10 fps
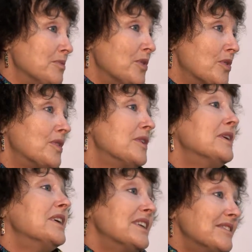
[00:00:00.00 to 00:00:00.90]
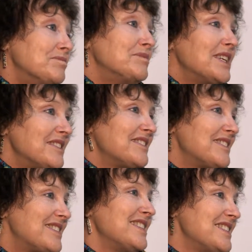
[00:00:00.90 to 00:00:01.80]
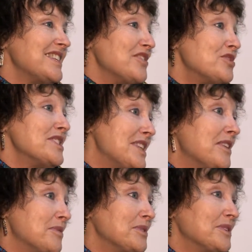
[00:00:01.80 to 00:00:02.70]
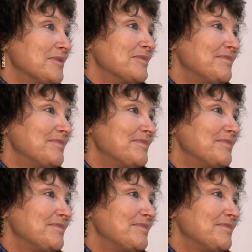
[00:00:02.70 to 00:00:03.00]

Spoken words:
more, it's understandable.